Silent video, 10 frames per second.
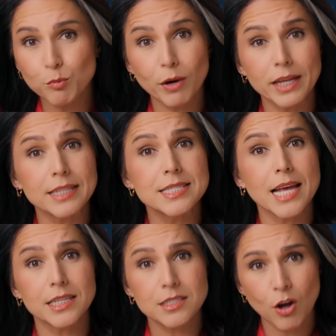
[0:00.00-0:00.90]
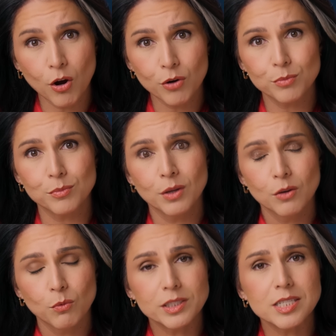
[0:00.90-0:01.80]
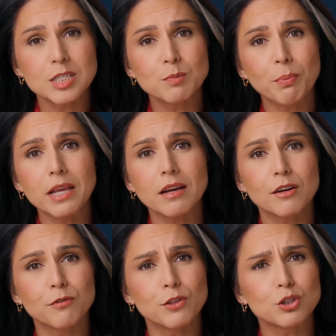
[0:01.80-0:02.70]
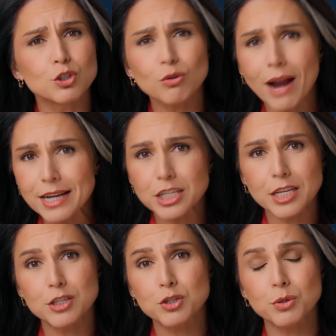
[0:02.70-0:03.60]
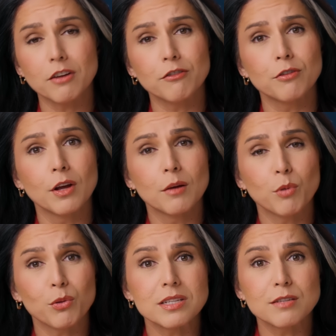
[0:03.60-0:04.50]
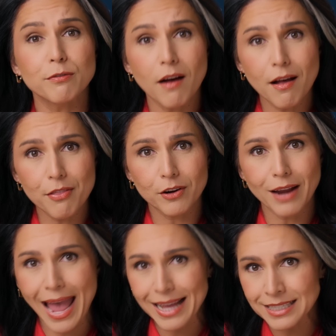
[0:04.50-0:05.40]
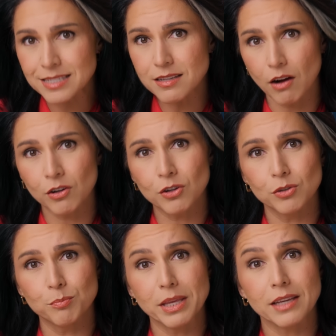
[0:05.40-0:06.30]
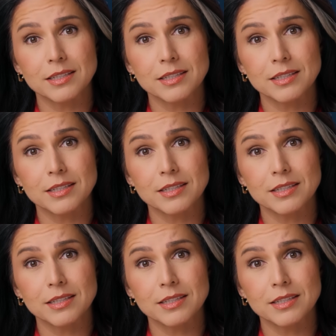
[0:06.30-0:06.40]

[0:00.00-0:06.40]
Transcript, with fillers: break ins at his home. What to speak of the tragic history of both his father and his uncle being